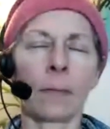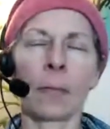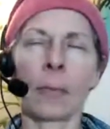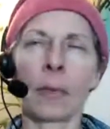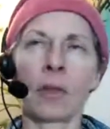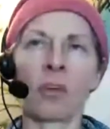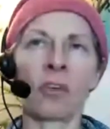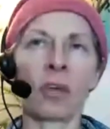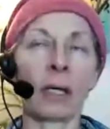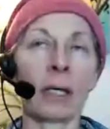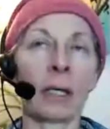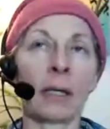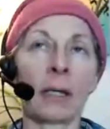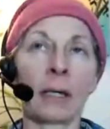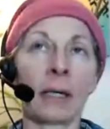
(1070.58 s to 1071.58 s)
The
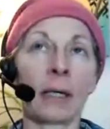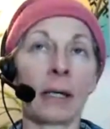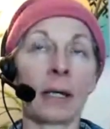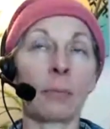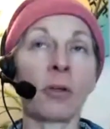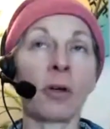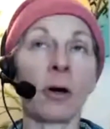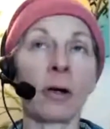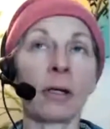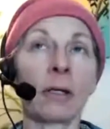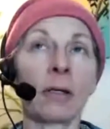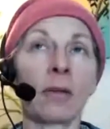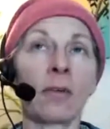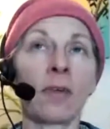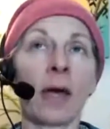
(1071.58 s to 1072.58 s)
second thing, again, I'm
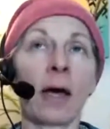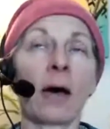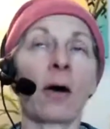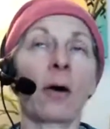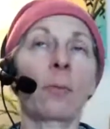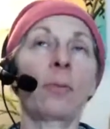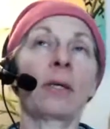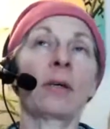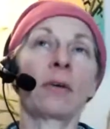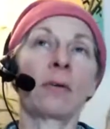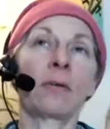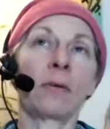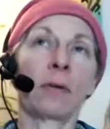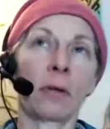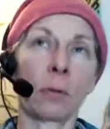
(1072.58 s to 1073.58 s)
talking this out
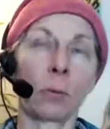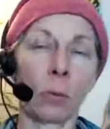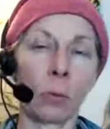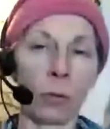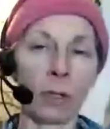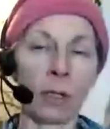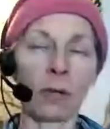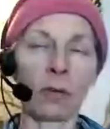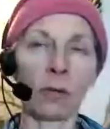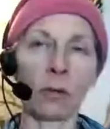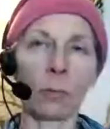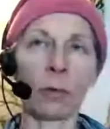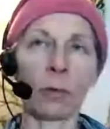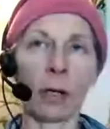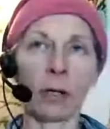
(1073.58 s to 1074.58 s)
because I feel like we're working as a
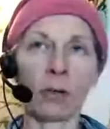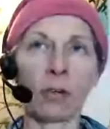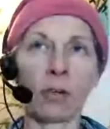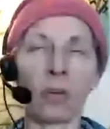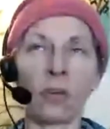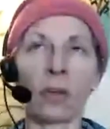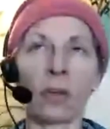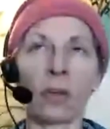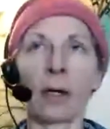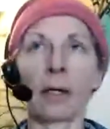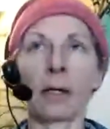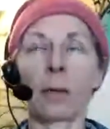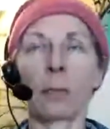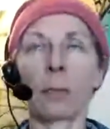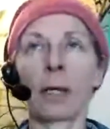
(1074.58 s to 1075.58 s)
group consciousness
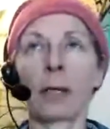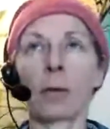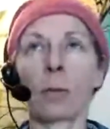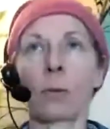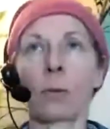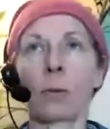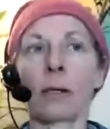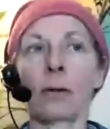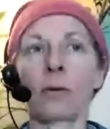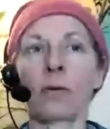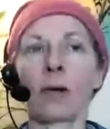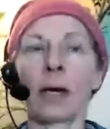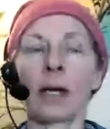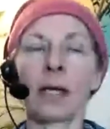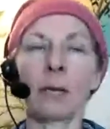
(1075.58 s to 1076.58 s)
tonight. I'm like, wow, as
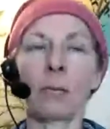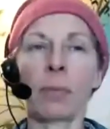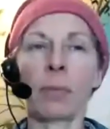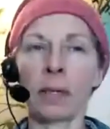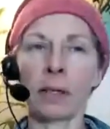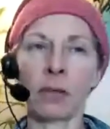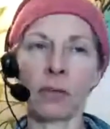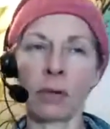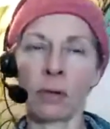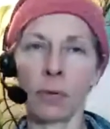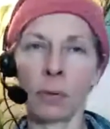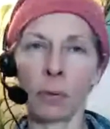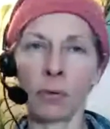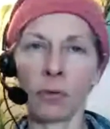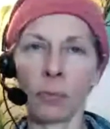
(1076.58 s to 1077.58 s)
a high empath, I start to
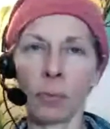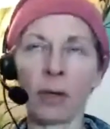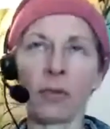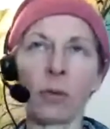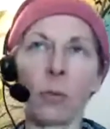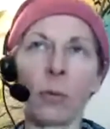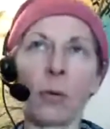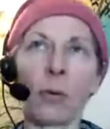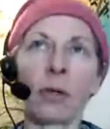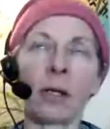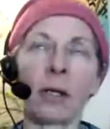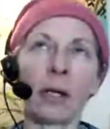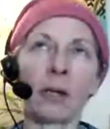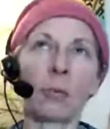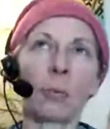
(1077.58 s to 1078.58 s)
feel responsible. And then
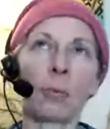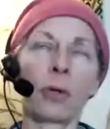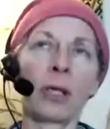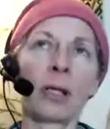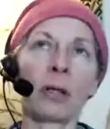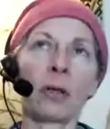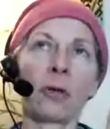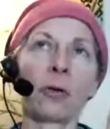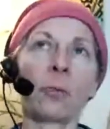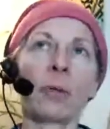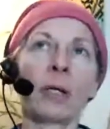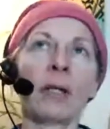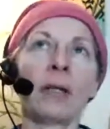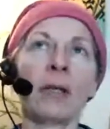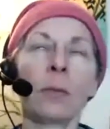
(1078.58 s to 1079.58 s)
I breathe a little
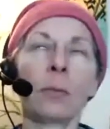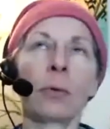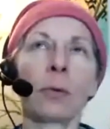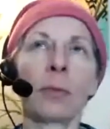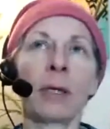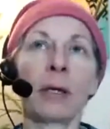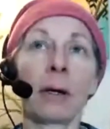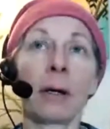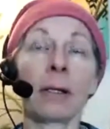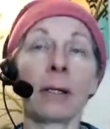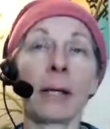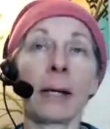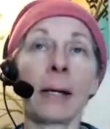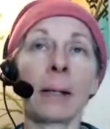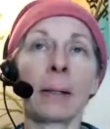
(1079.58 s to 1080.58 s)
bit deeper beyond
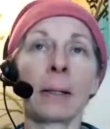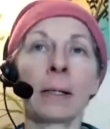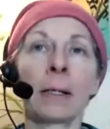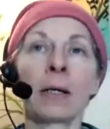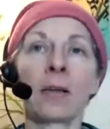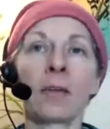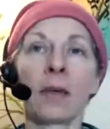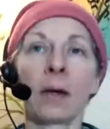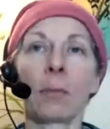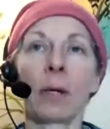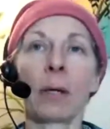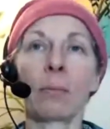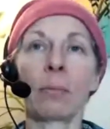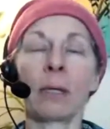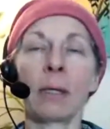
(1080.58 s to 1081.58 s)
that, because that
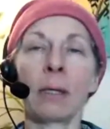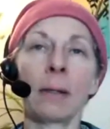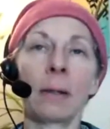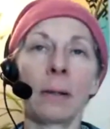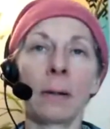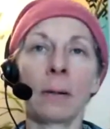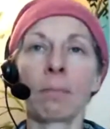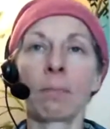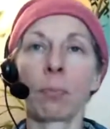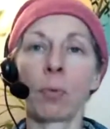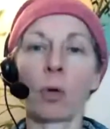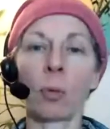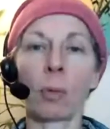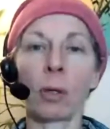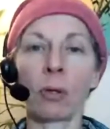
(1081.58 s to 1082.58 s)
might be part of my own